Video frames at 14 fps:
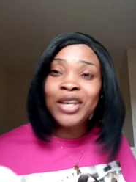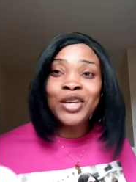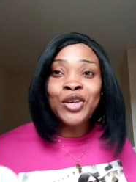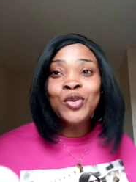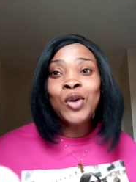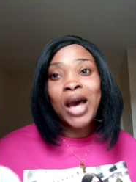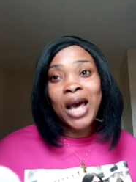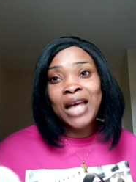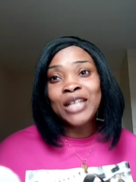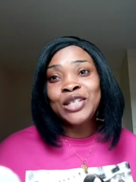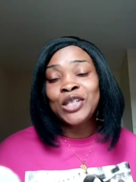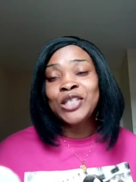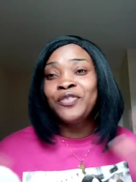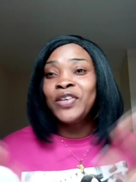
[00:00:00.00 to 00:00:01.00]
you are
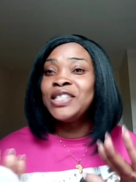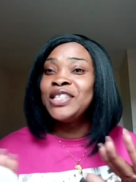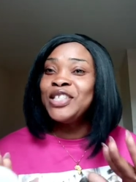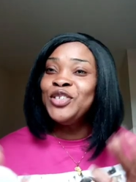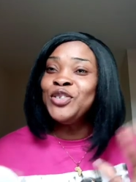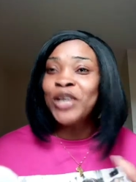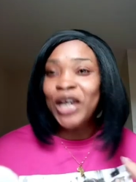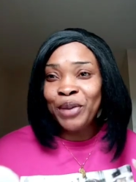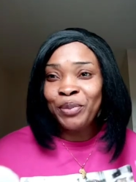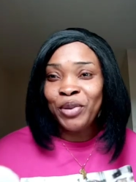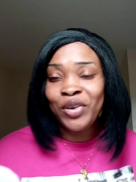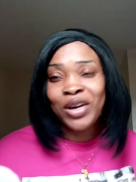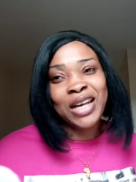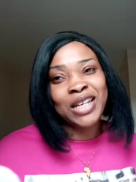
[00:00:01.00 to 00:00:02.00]
just facing your
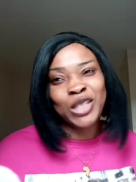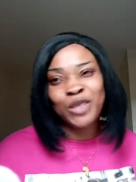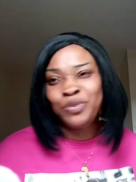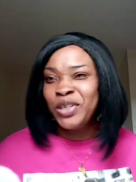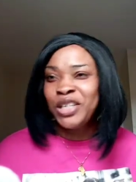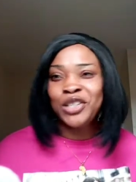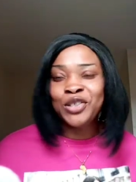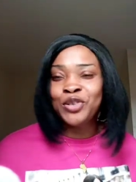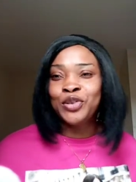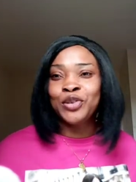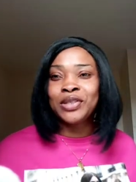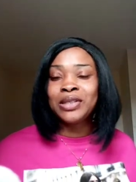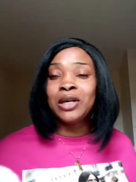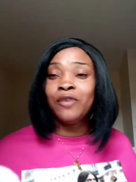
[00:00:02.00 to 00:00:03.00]
camera and speaking to
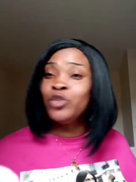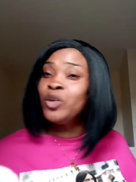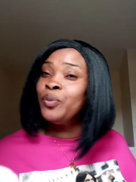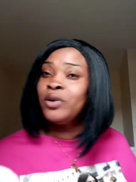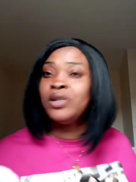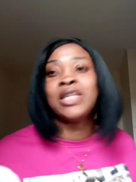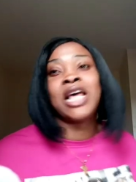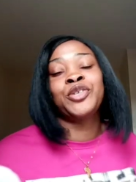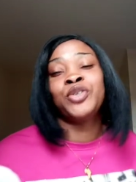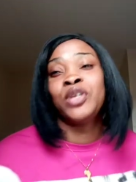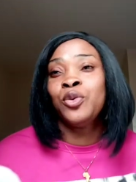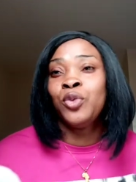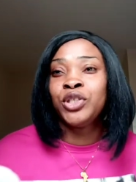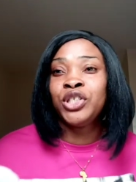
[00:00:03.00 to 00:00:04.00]
yourself. Nobody's
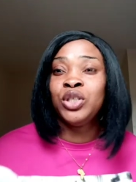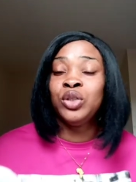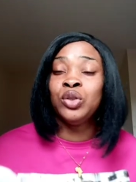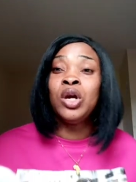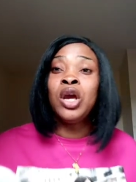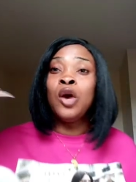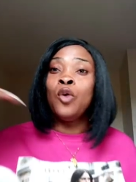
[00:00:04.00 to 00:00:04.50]
actually watching you.